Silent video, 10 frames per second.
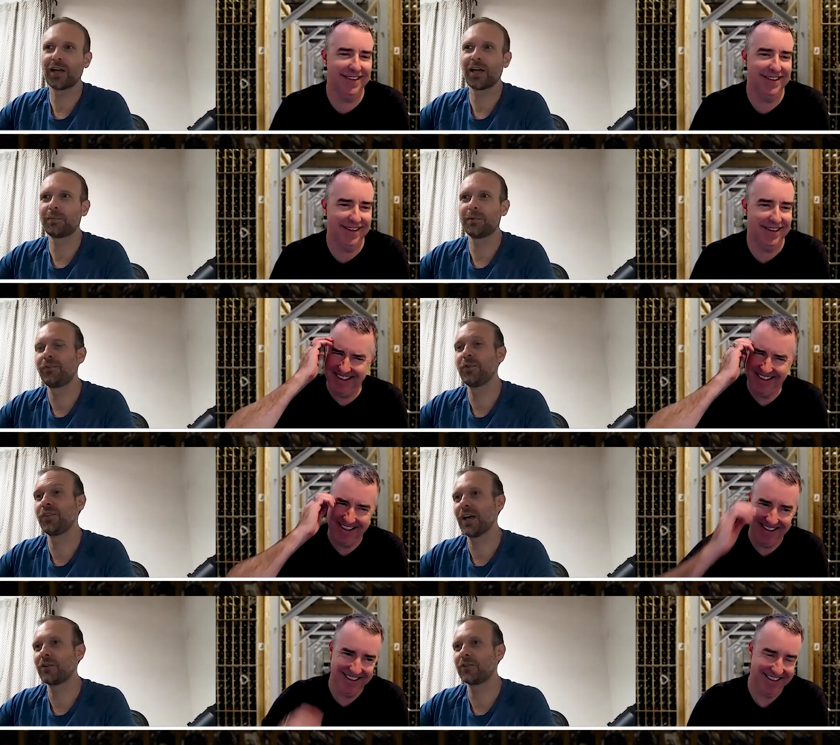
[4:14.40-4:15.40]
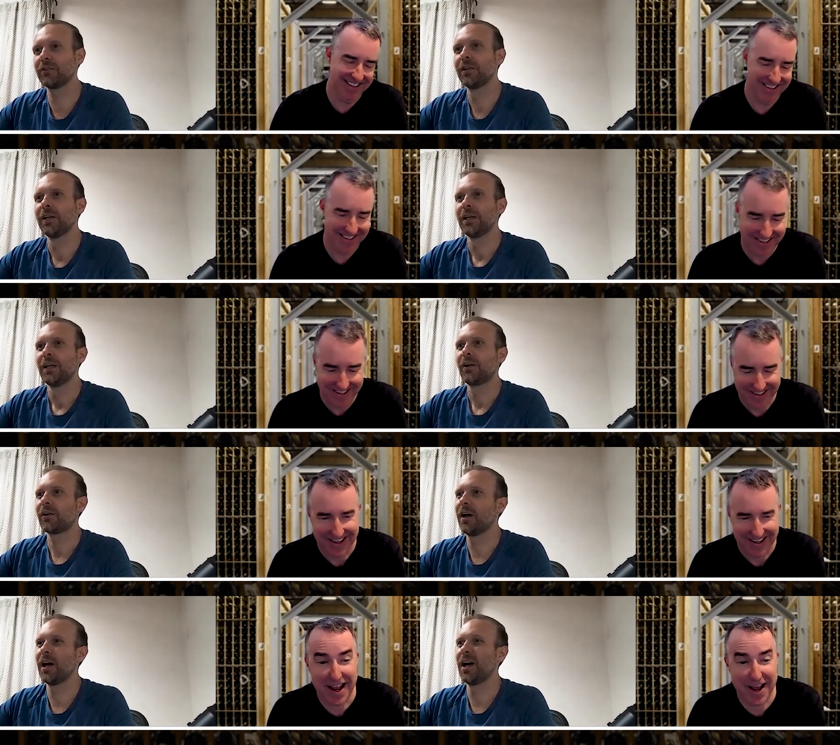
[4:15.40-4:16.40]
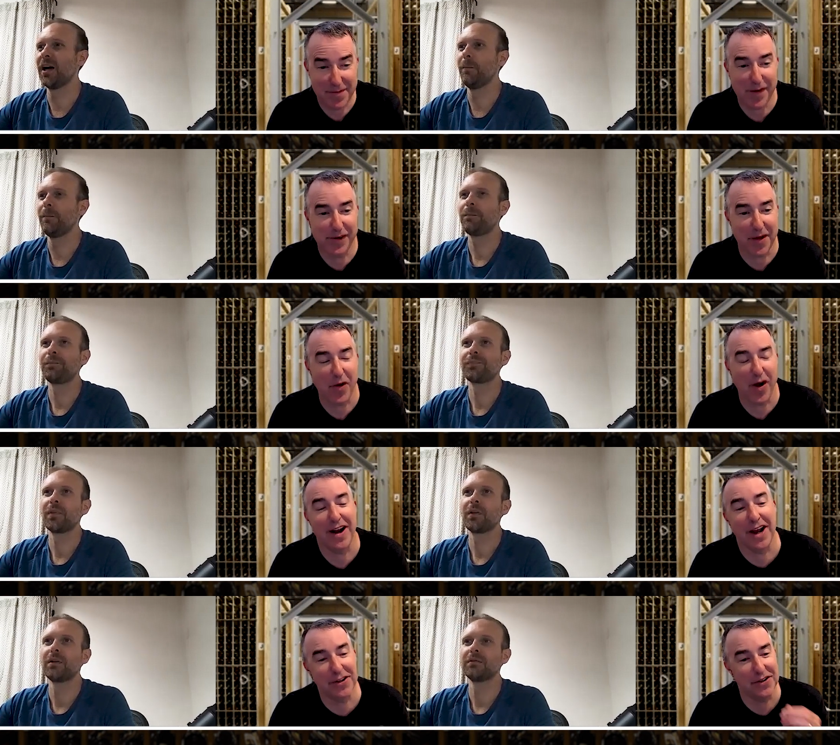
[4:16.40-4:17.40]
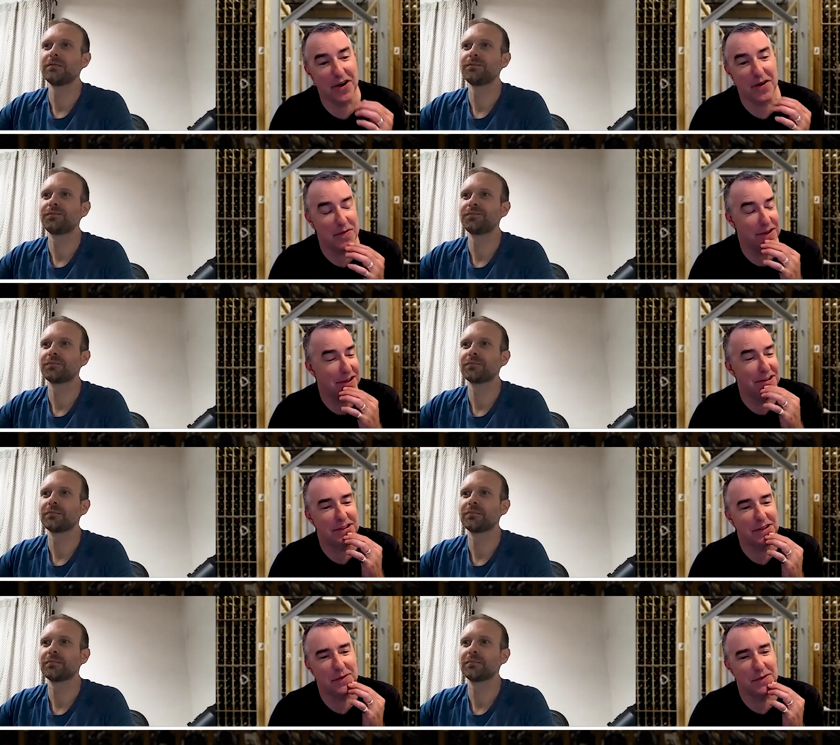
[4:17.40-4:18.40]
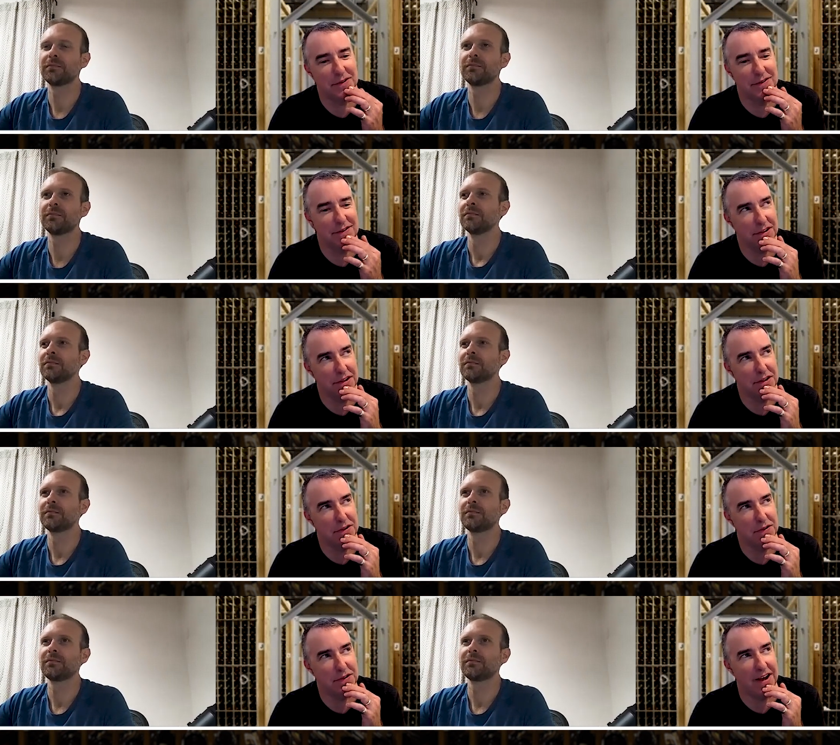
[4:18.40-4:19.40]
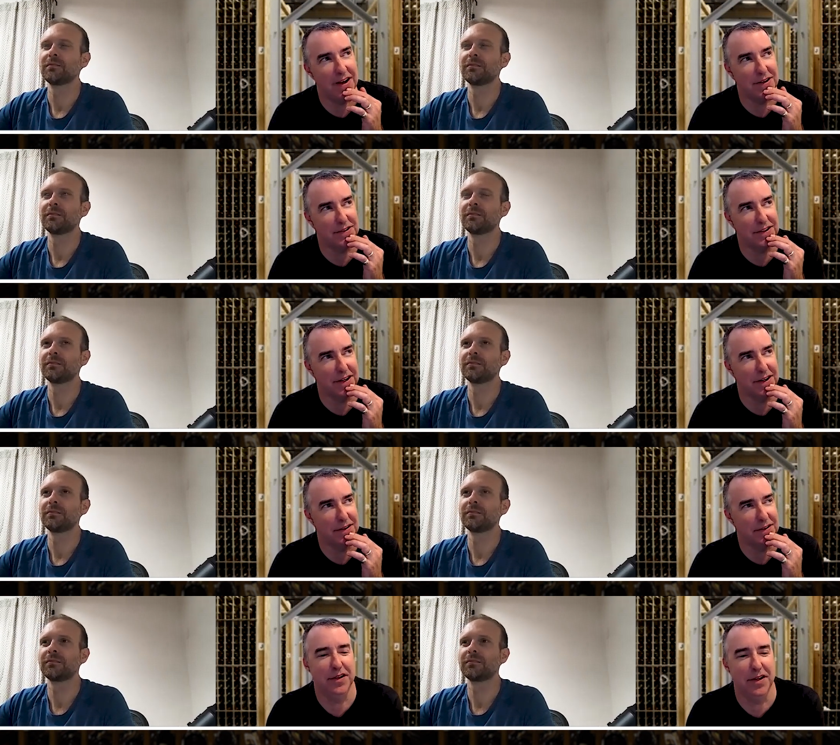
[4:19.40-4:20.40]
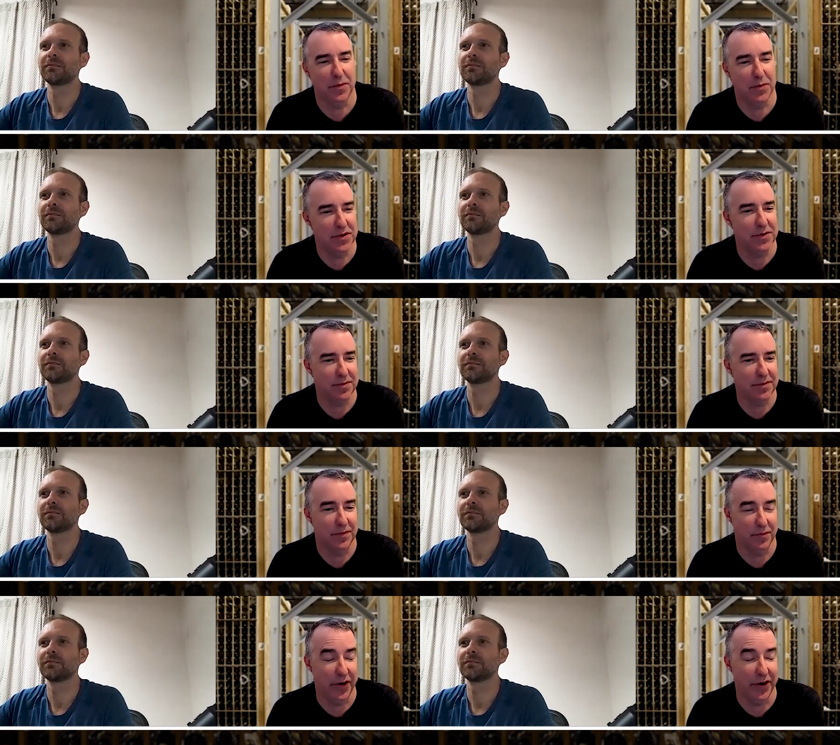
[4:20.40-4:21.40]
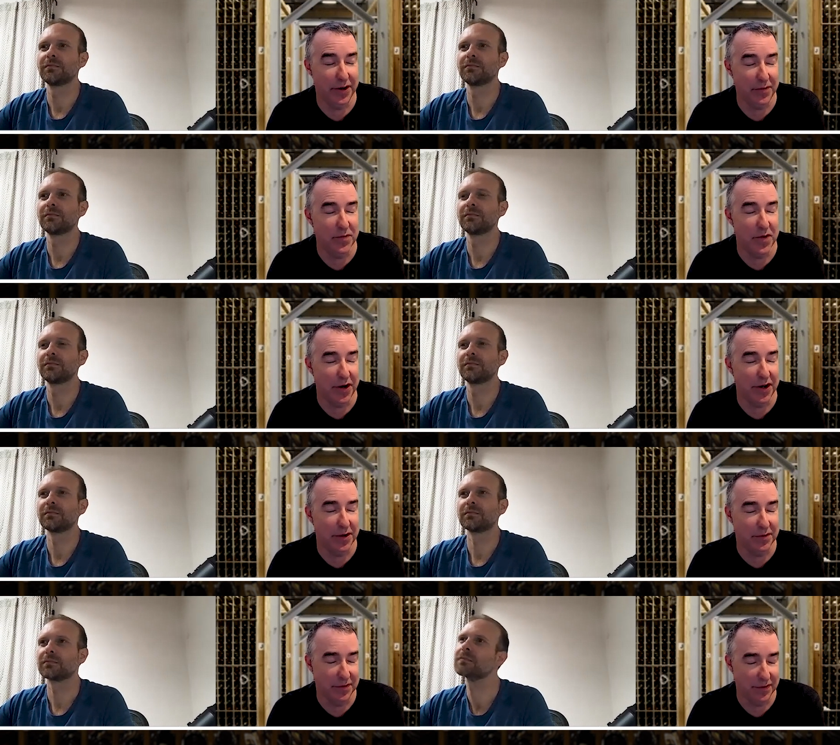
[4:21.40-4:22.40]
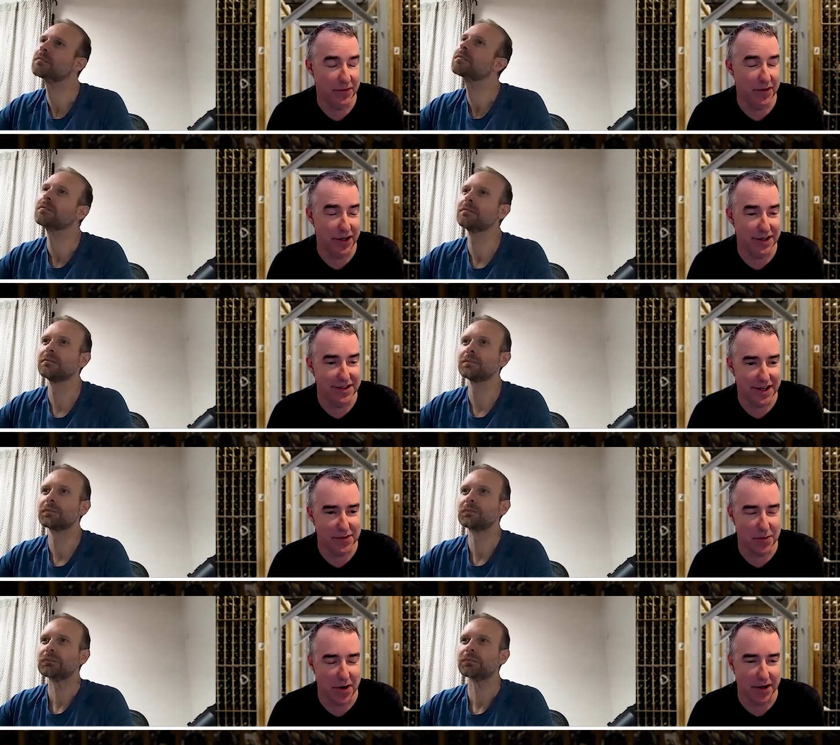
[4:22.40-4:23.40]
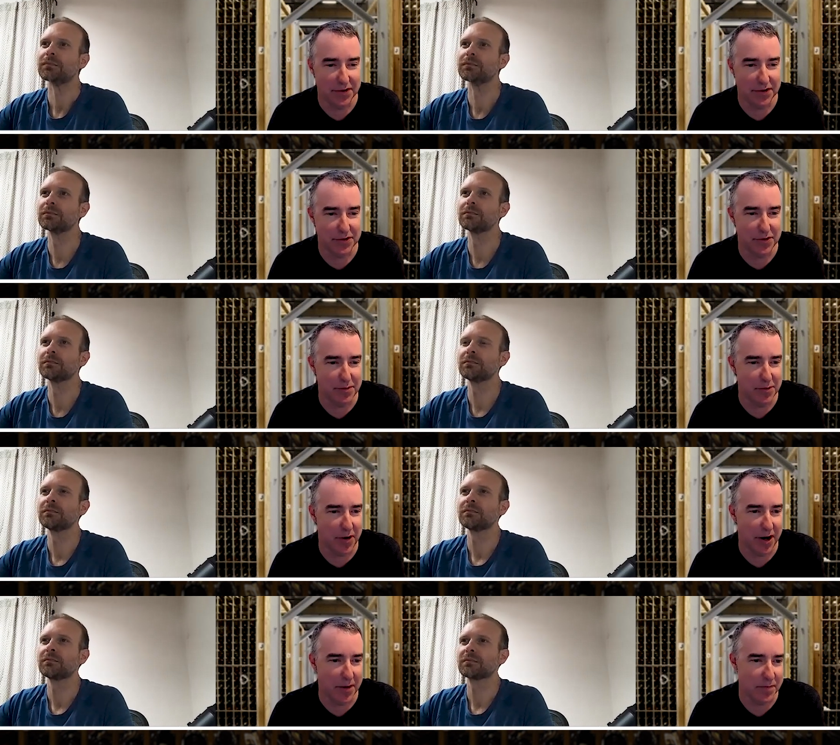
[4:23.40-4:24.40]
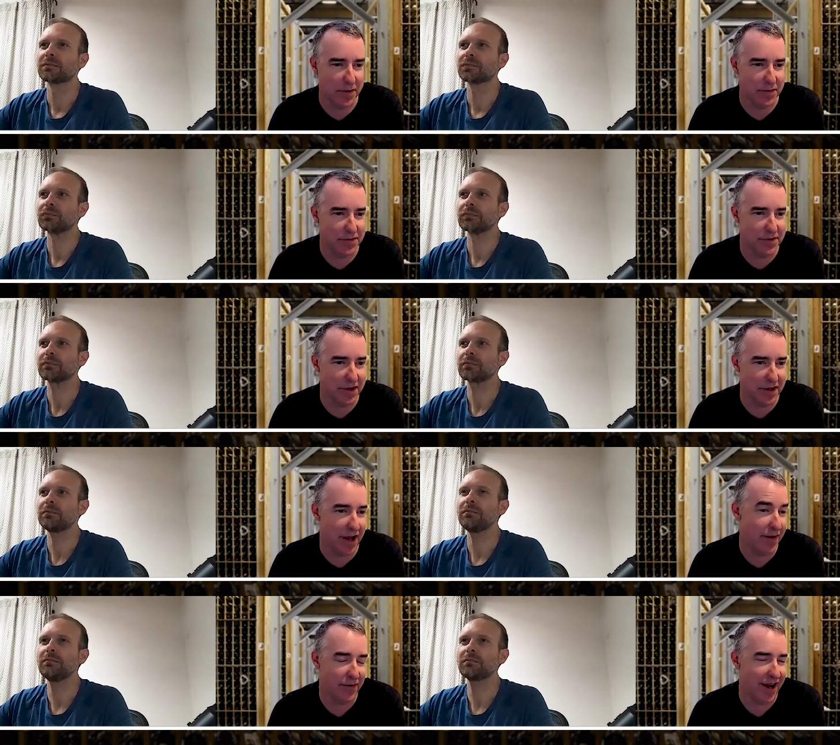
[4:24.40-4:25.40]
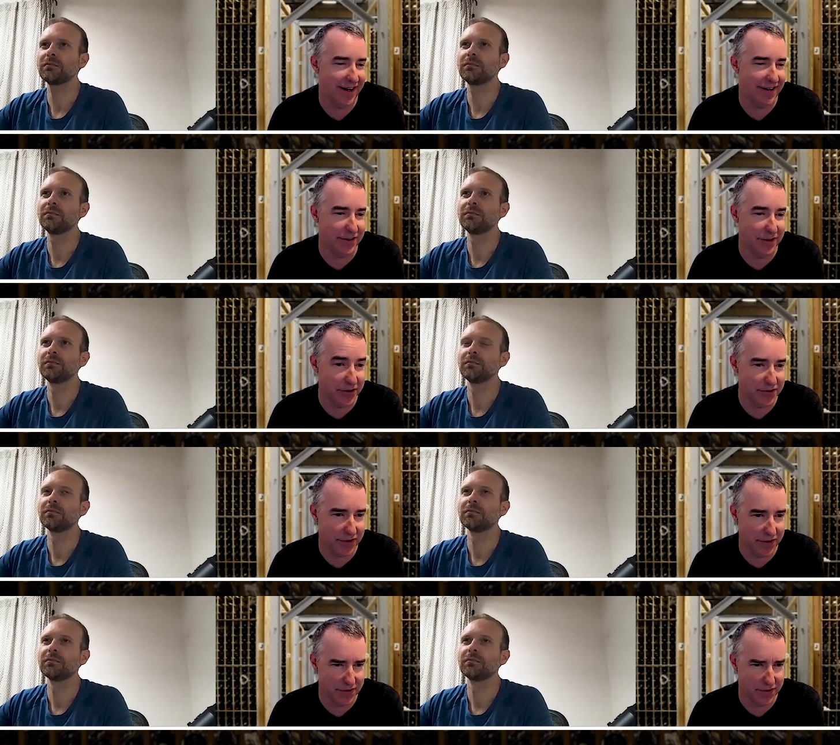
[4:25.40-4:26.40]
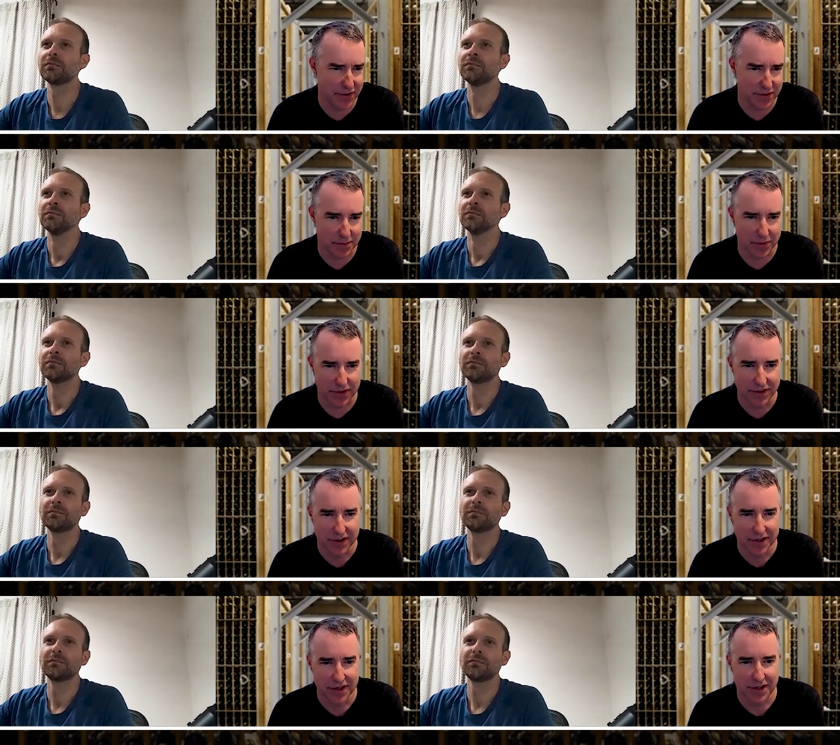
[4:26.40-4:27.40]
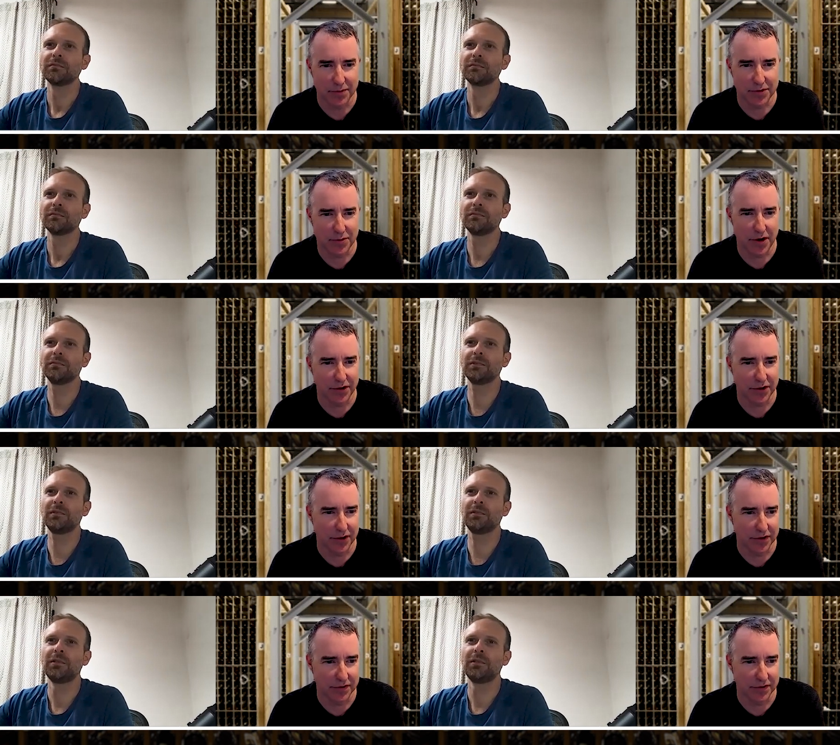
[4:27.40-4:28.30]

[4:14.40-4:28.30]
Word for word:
Speaker 1: top
Speaker 2: 2000 i remember that wine actually on release it was in 2000 and it was very very very intense wine it's extremely ripe it was uh, i haven't had it in years and years and years but it was quite good